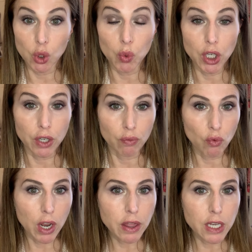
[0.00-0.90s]
you wouldn't have
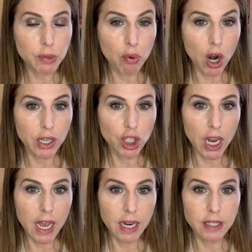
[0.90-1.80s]
run this
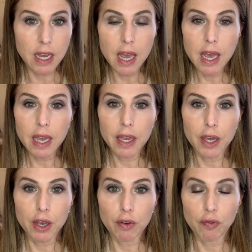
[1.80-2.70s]
project,
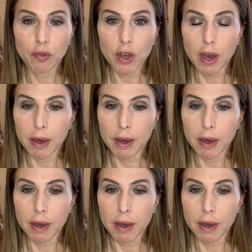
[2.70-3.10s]
if